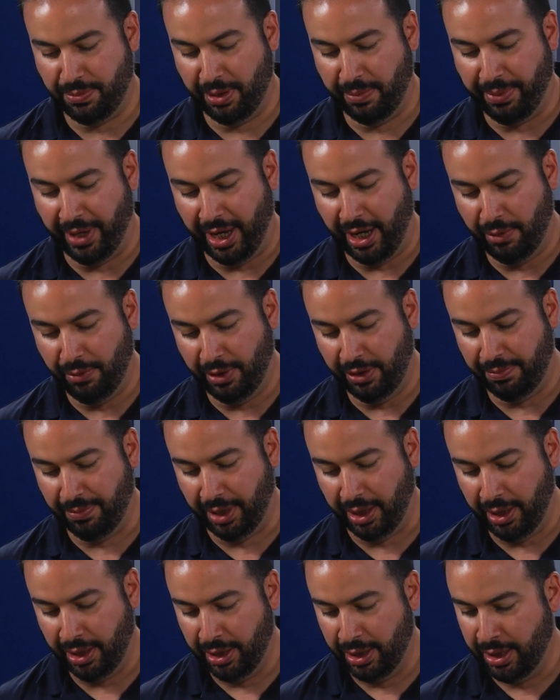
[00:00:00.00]
Pi with
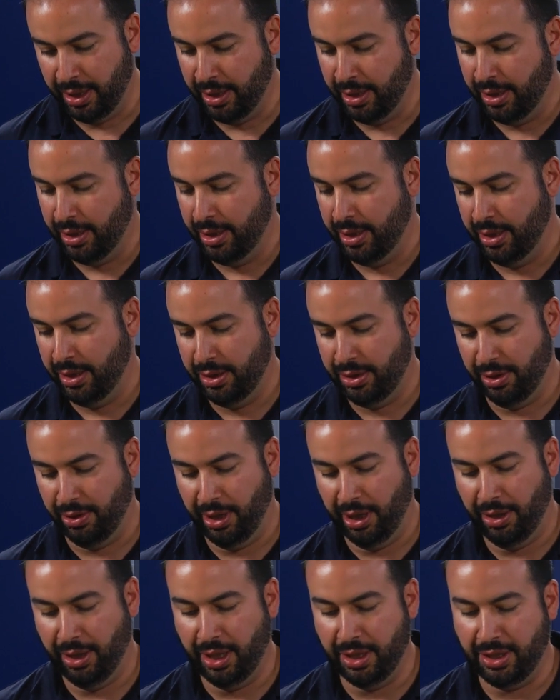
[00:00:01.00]
me. So
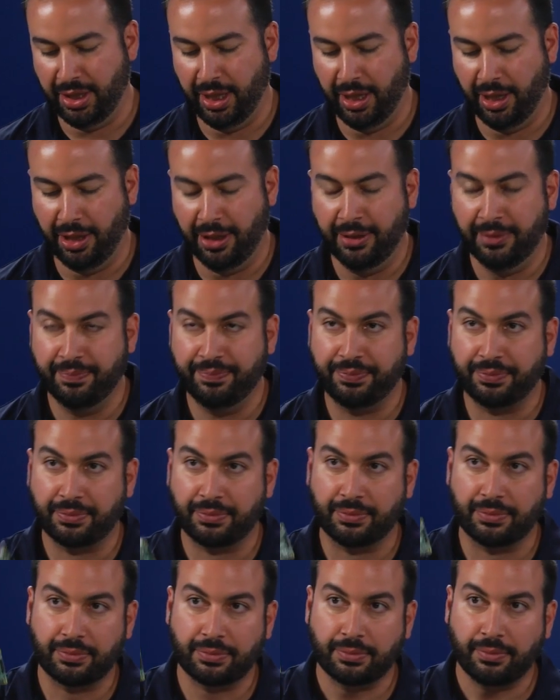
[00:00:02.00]
here it is here.
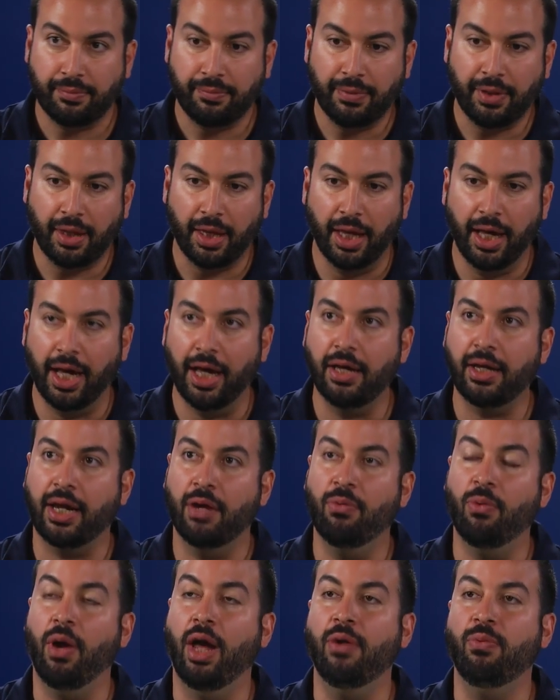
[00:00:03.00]

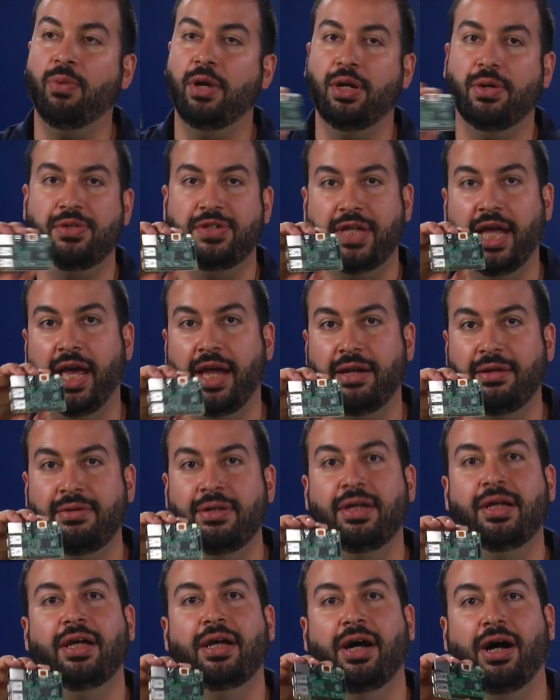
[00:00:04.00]
Can run Windows 10
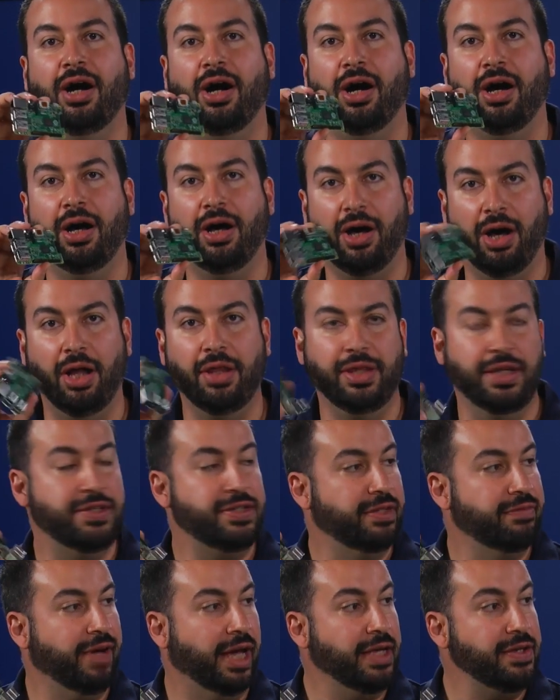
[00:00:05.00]
on
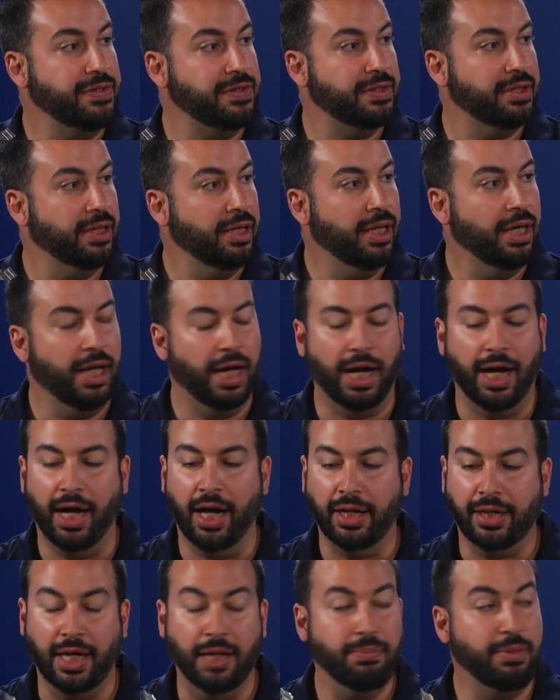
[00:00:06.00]
this device.
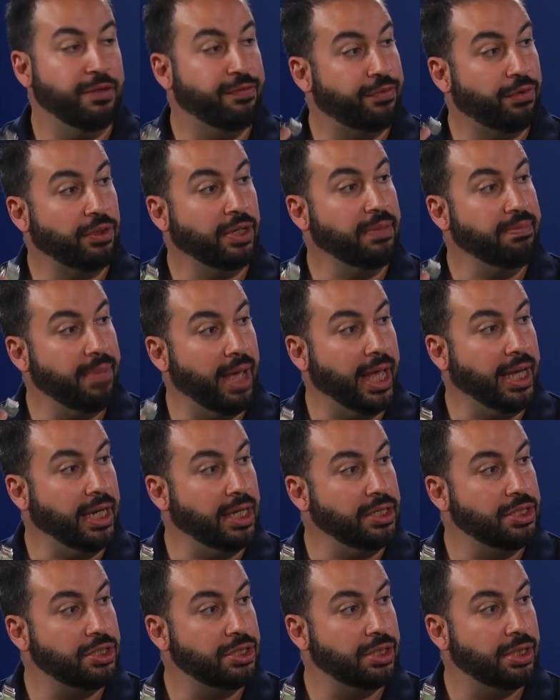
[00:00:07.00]
Can be fully
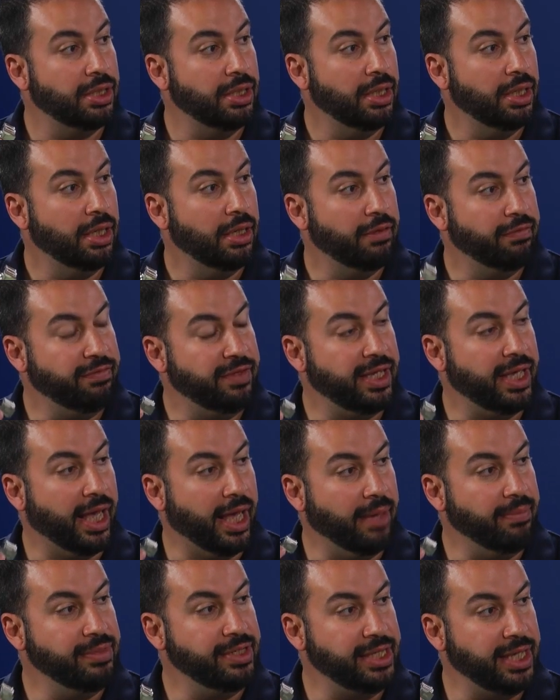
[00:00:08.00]
managed via
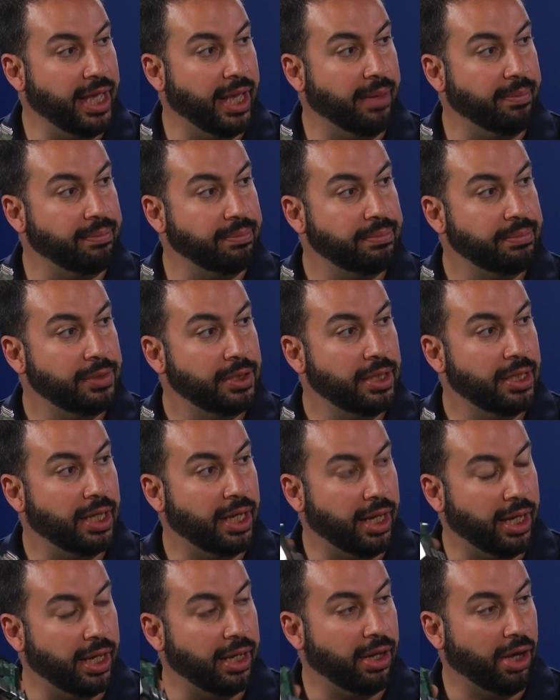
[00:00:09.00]
MDM
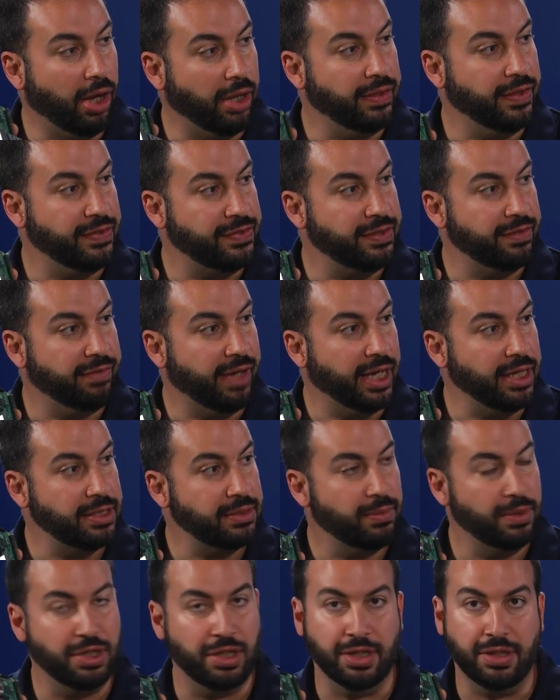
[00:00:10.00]
on this
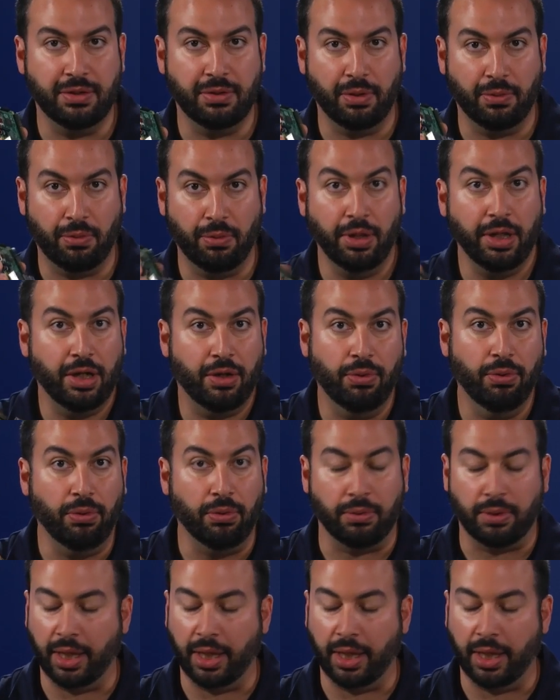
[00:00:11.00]
device, which is really cool.